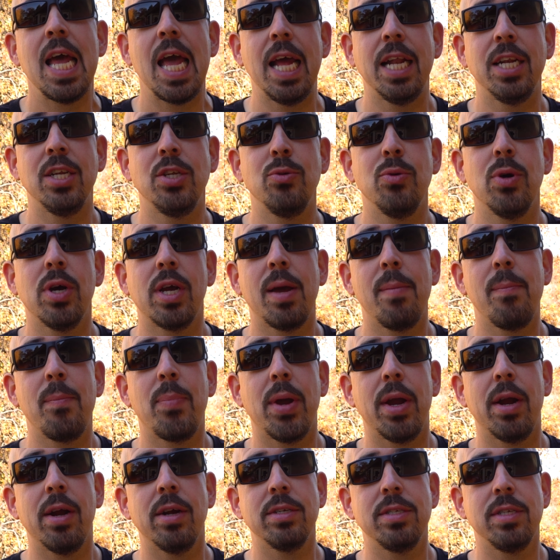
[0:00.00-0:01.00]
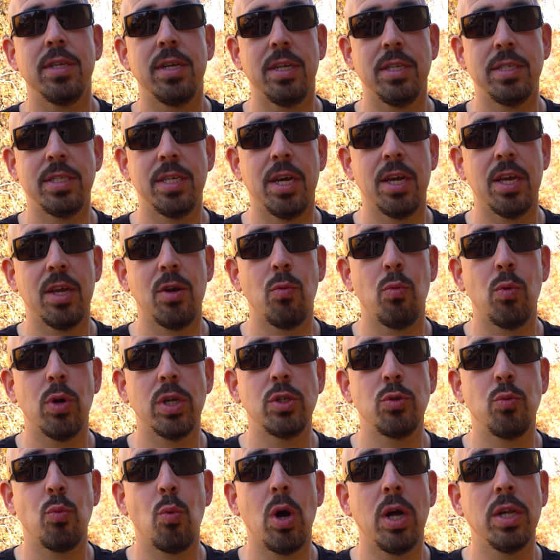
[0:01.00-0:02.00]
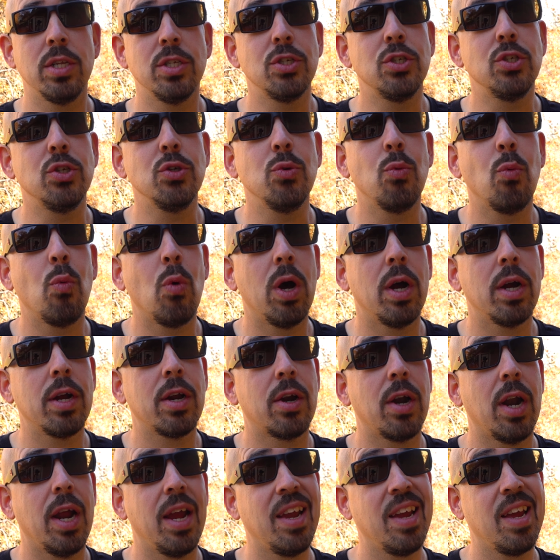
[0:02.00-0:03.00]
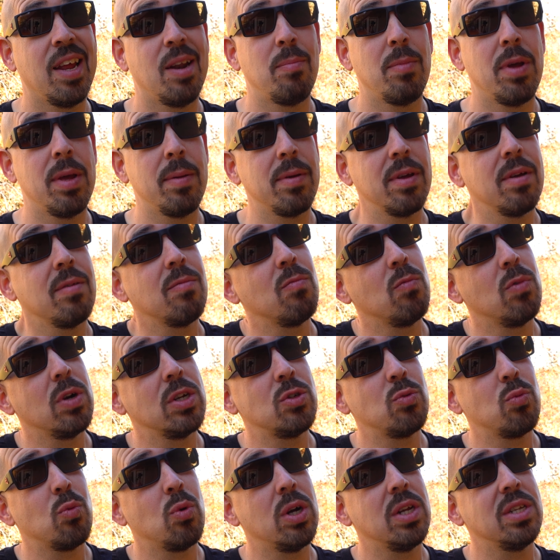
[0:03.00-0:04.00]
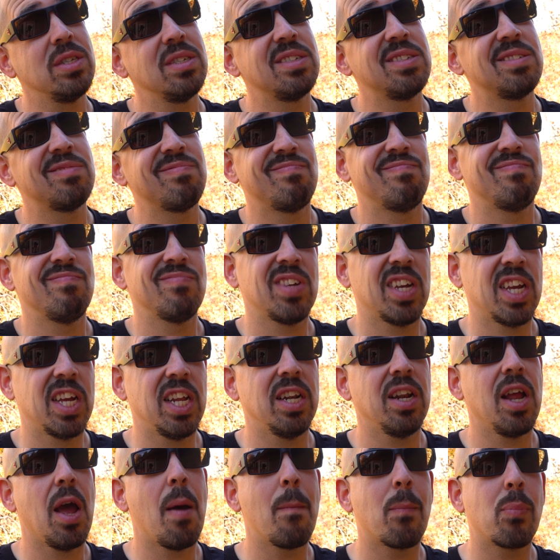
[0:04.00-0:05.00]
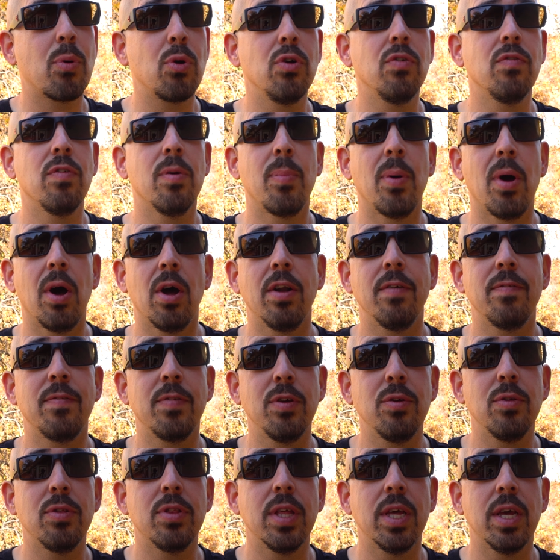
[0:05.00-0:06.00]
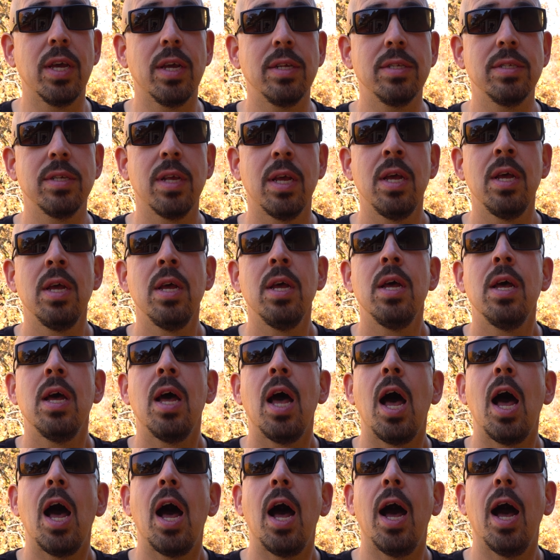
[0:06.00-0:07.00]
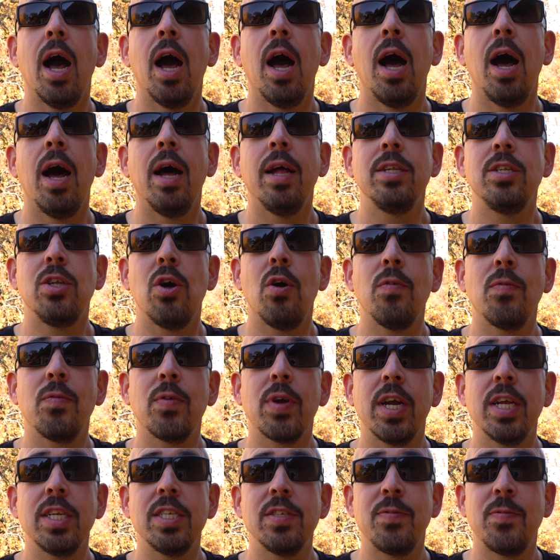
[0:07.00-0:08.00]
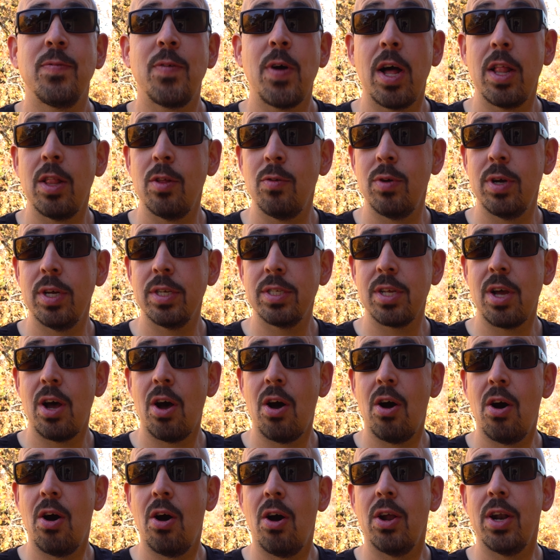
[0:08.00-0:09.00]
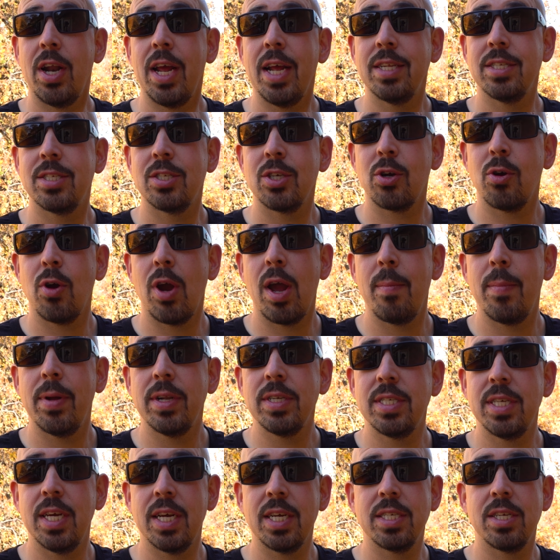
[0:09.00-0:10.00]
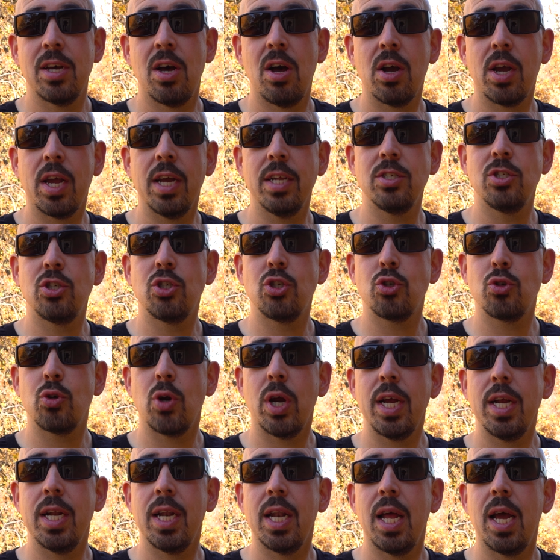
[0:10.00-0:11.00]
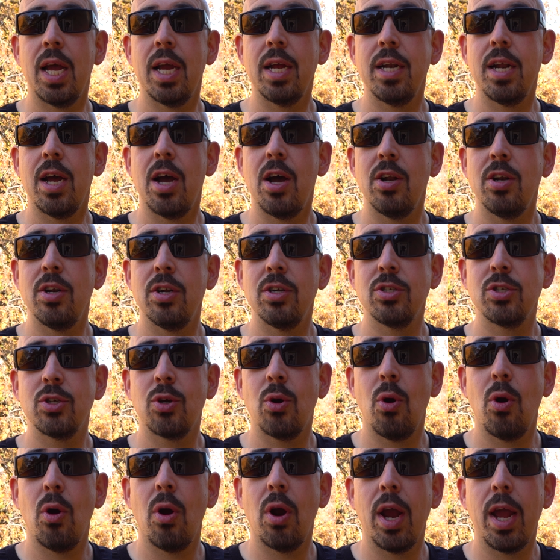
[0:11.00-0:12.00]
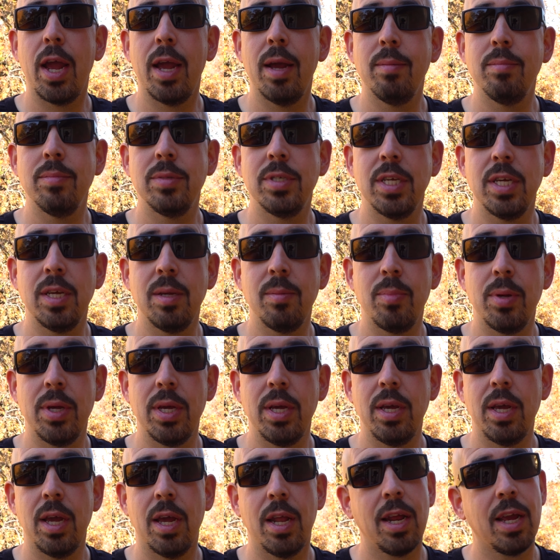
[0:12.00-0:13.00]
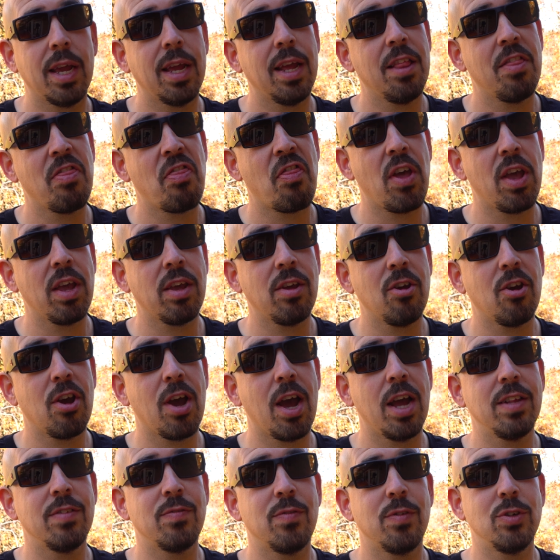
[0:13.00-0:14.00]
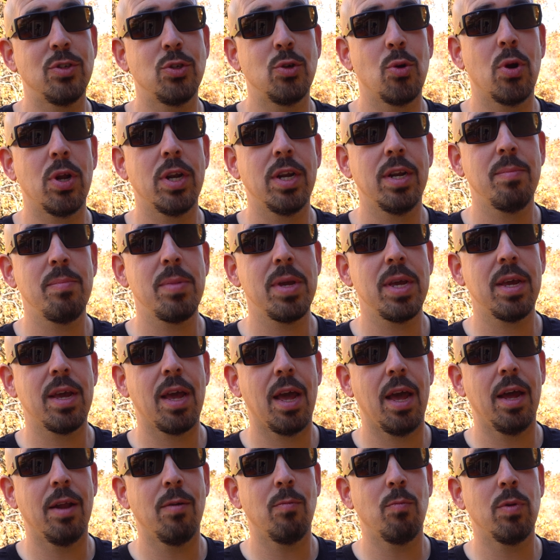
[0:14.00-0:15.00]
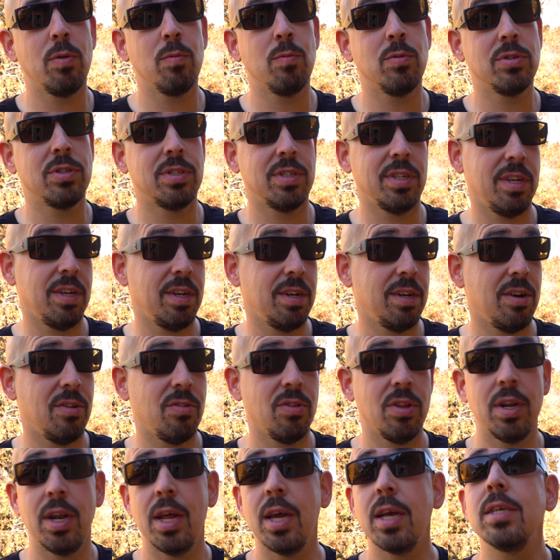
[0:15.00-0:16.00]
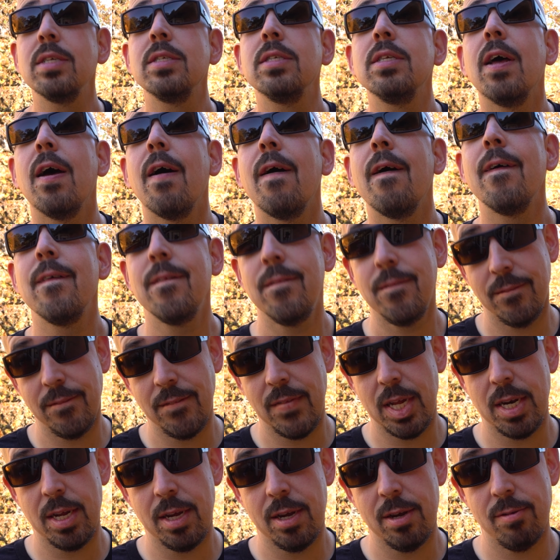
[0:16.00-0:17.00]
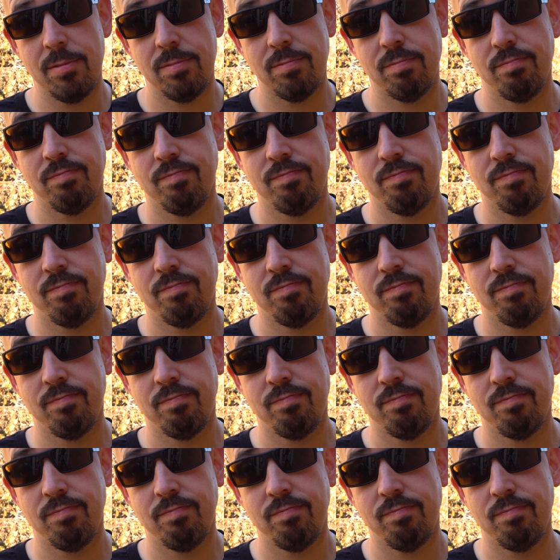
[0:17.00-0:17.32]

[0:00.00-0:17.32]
and do a comparison and tell you which ones do what great and maybe which ones can improve upon a few things. Don't forget to follow us on Instagram and TikTok at straightline_MTB. And again, thank you guys for joining me, and we will see you on the next video.